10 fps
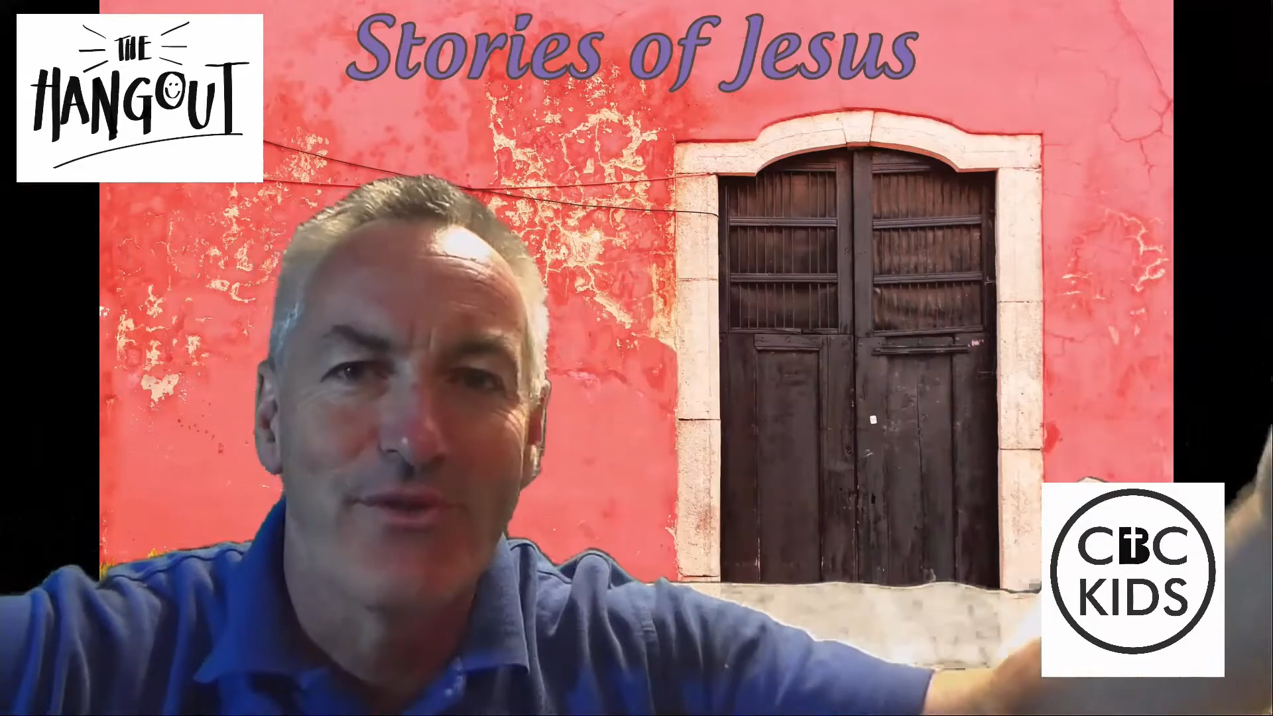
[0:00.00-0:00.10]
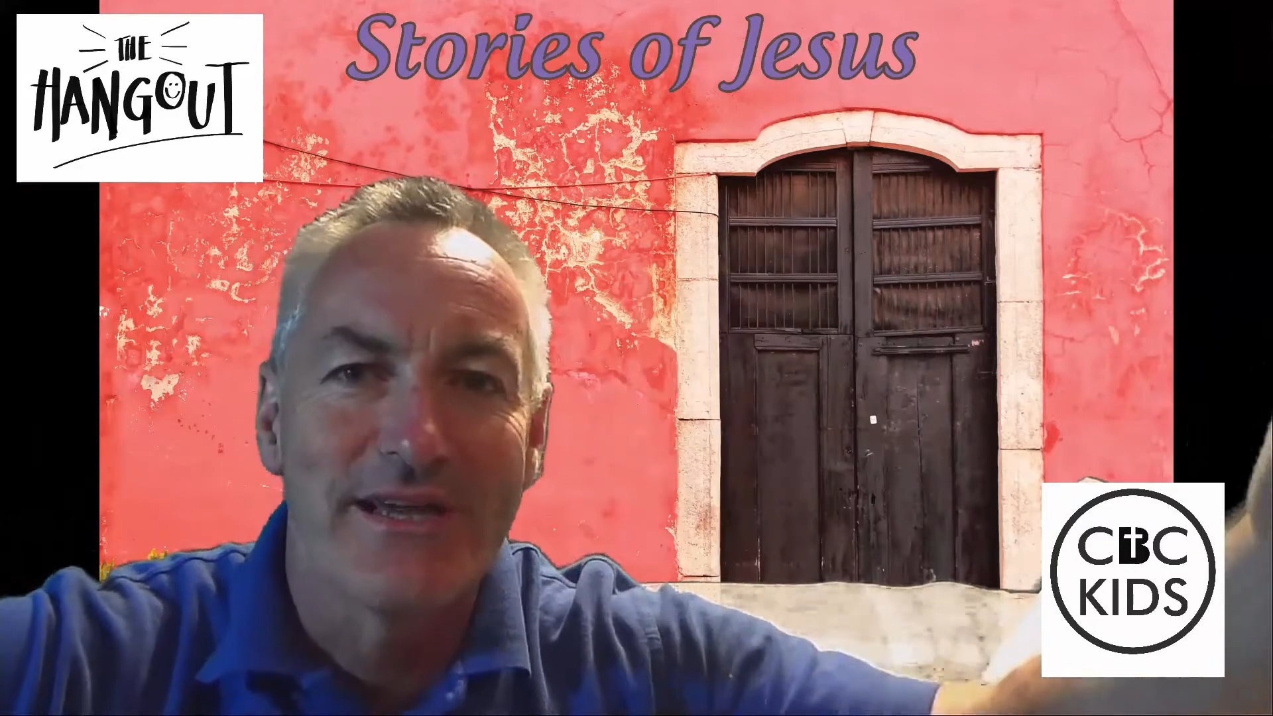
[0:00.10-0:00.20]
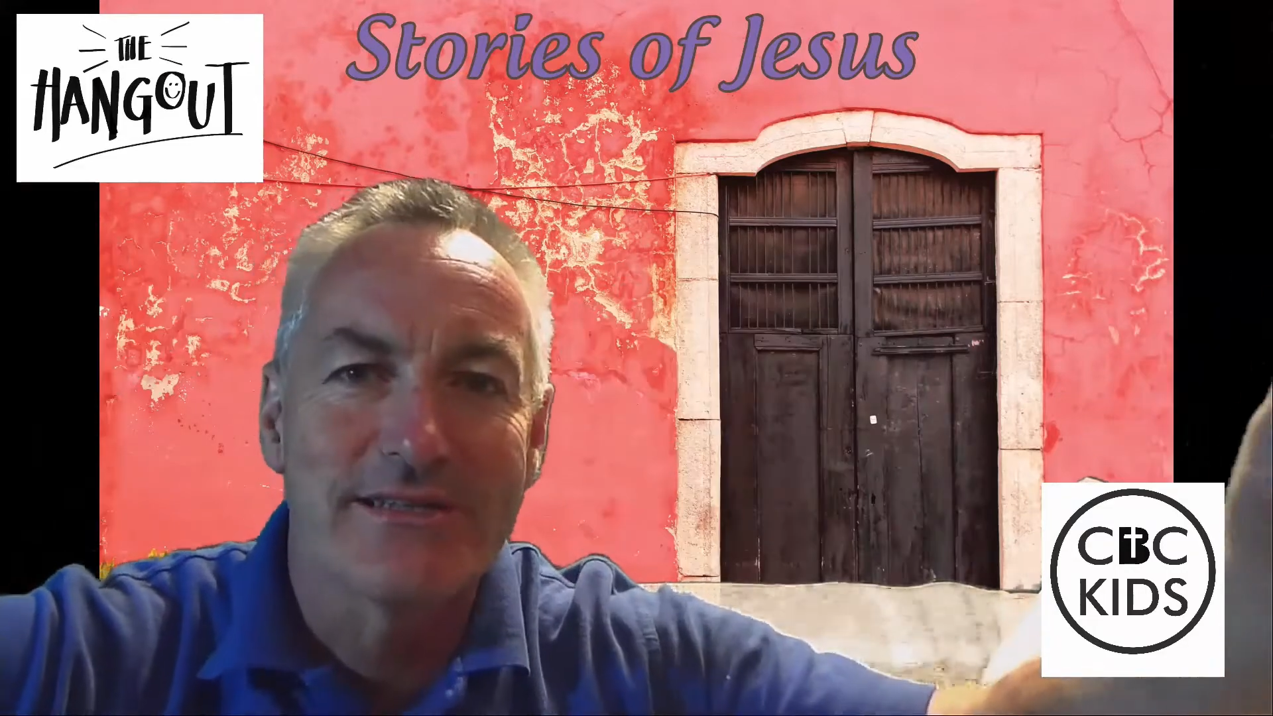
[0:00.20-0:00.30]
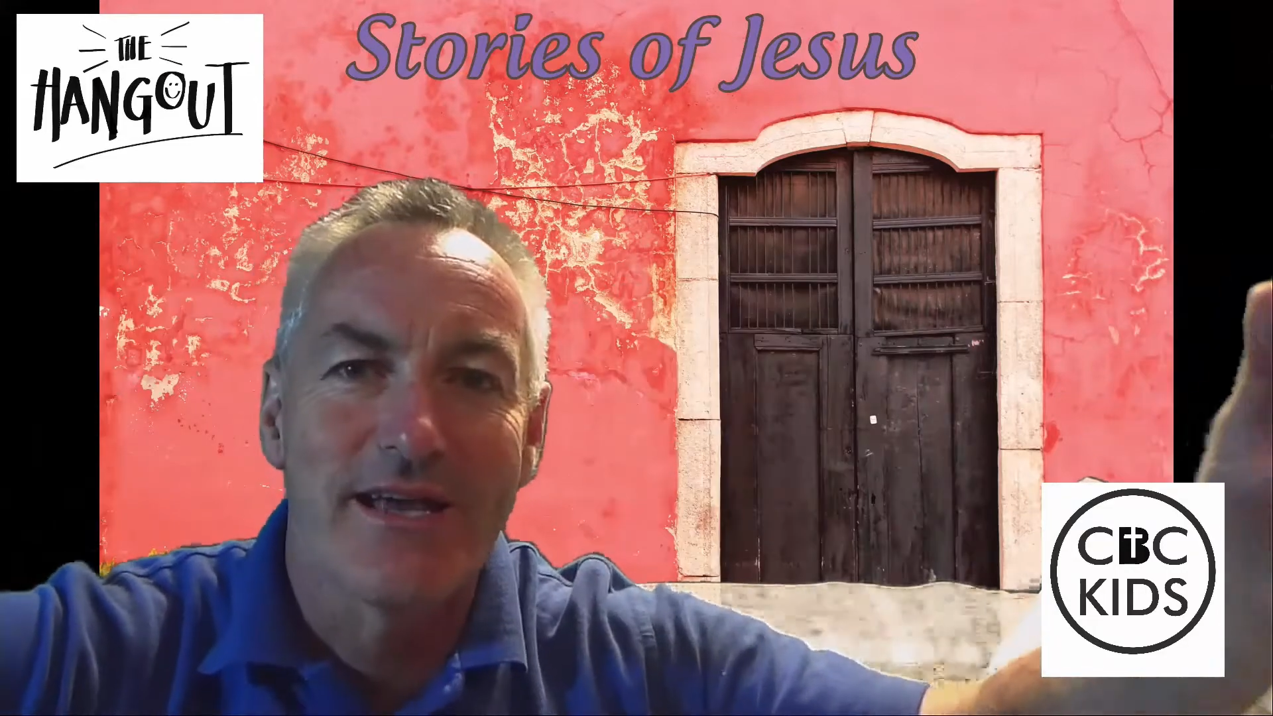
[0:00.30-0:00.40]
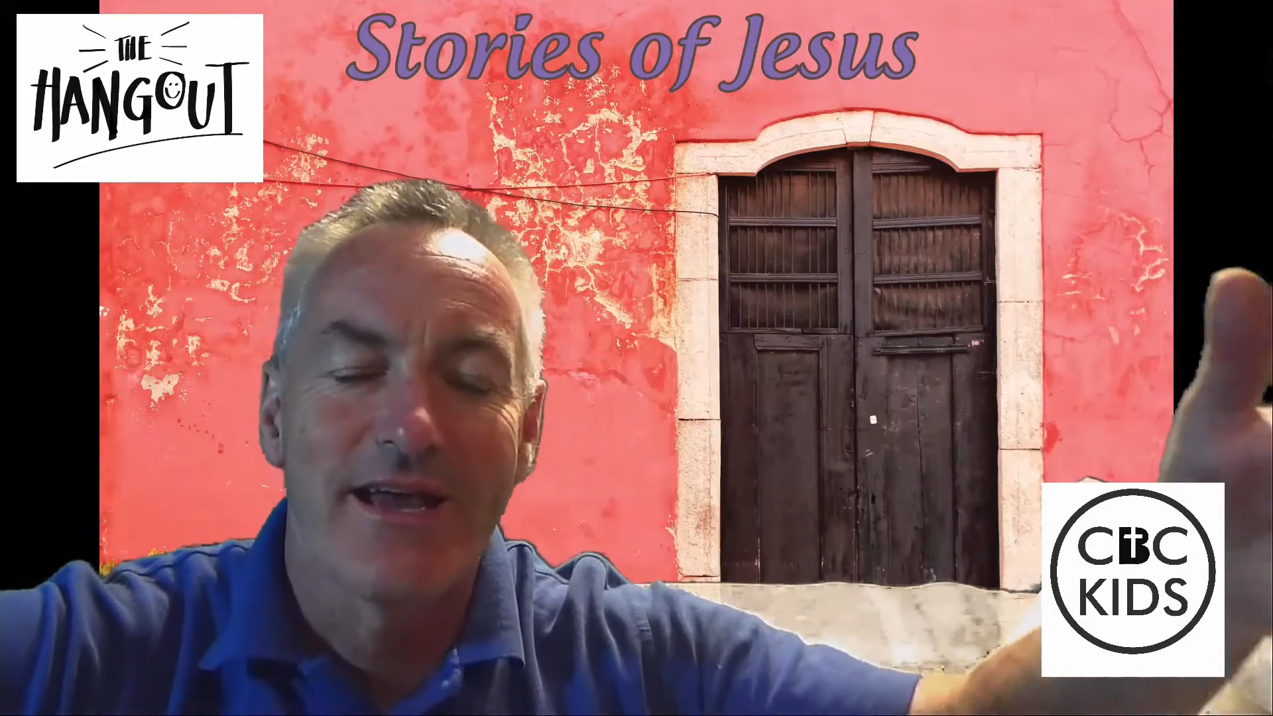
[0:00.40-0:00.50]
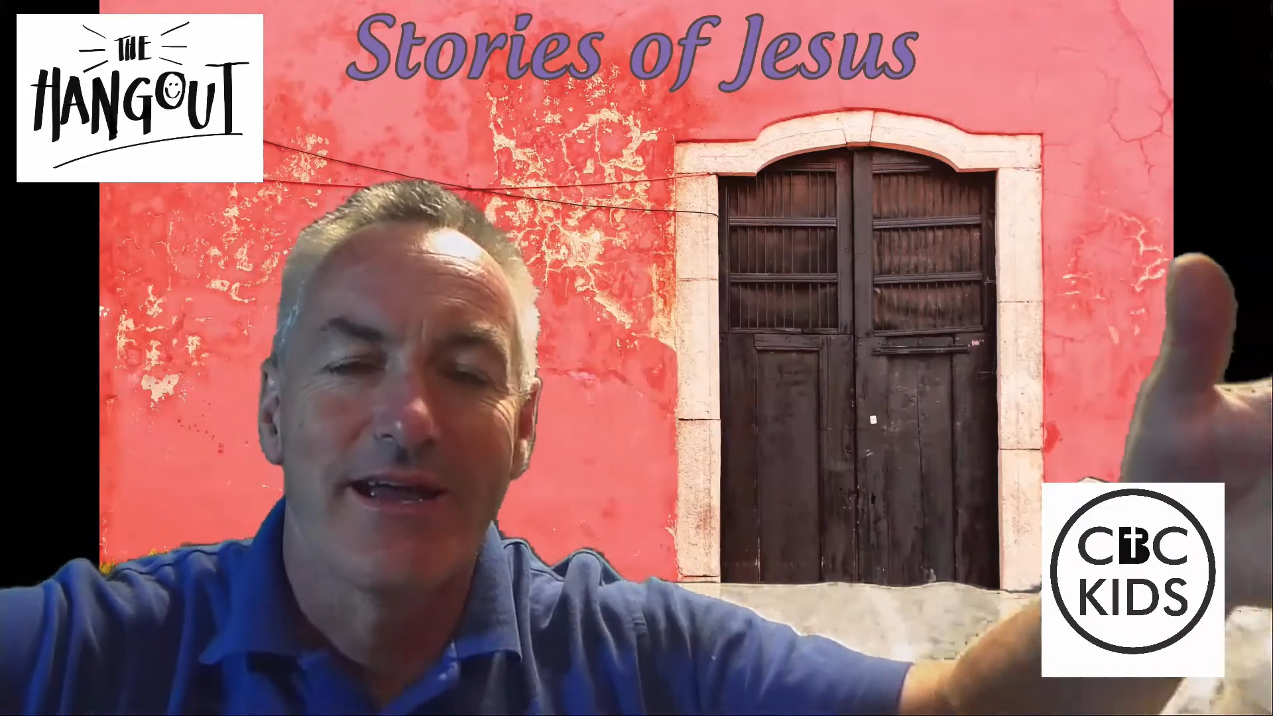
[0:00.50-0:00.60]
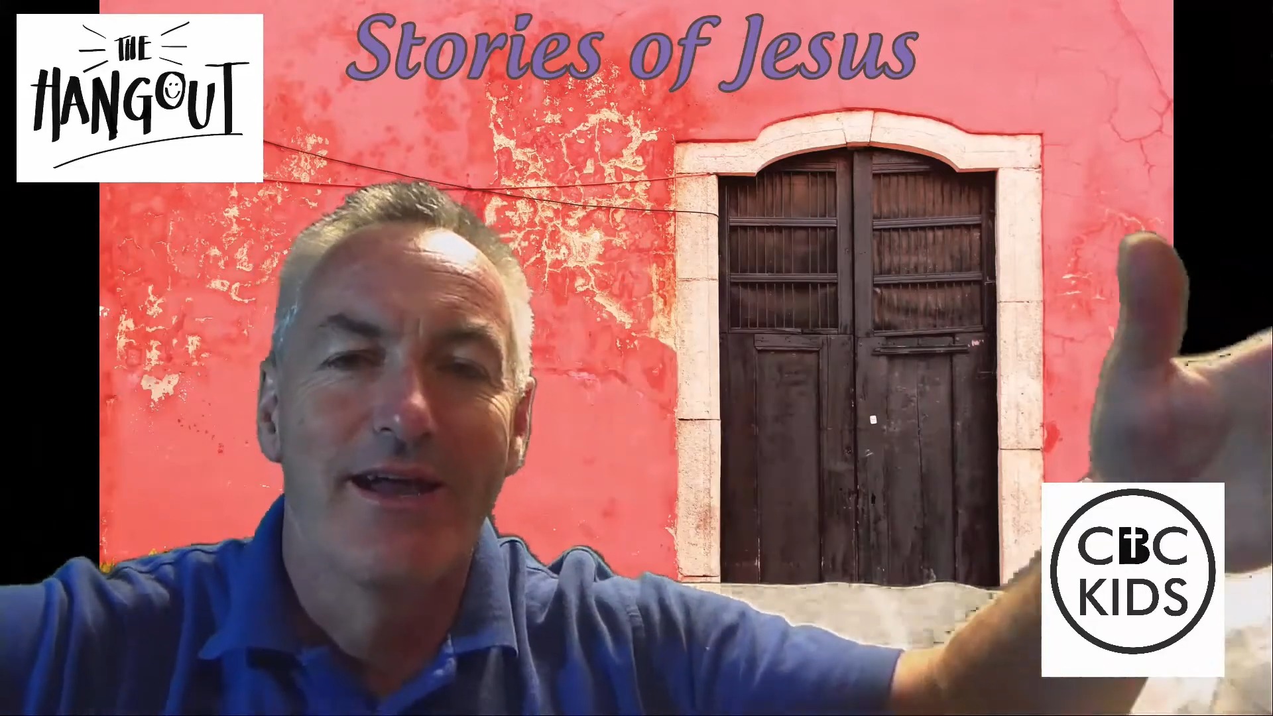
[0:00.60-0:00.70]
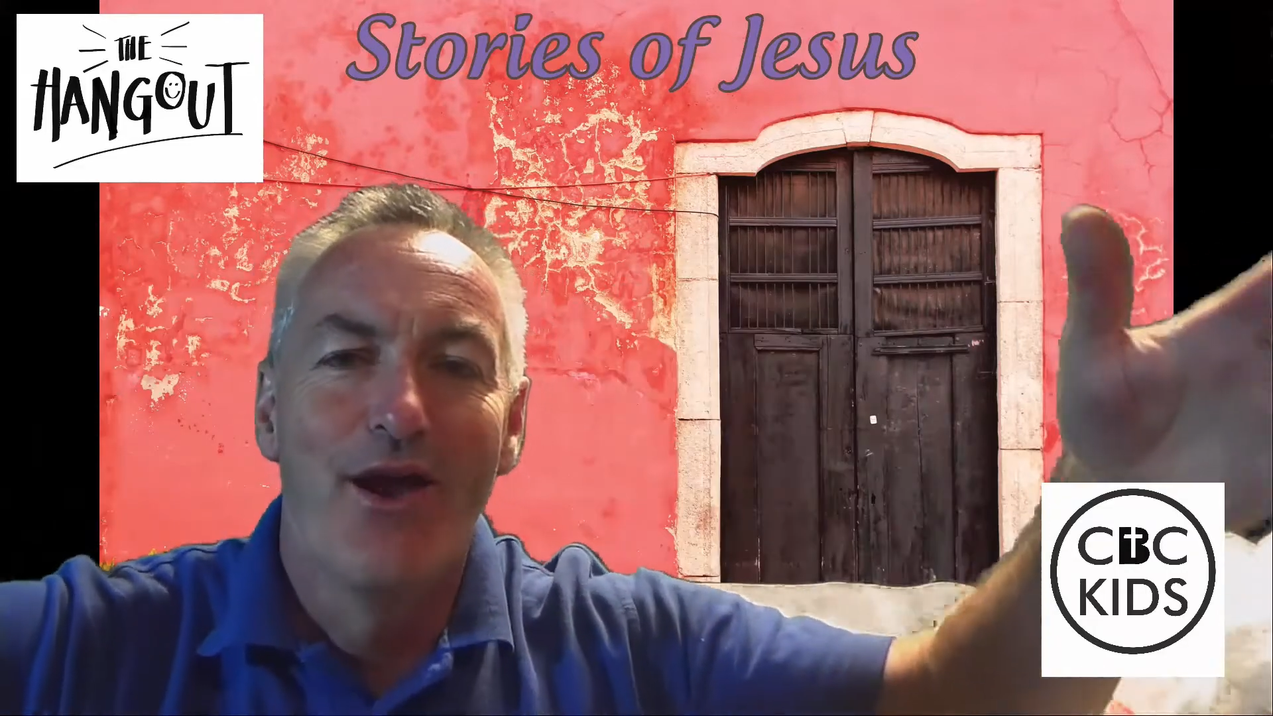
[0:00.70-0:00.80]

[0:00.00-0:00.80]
they're saying.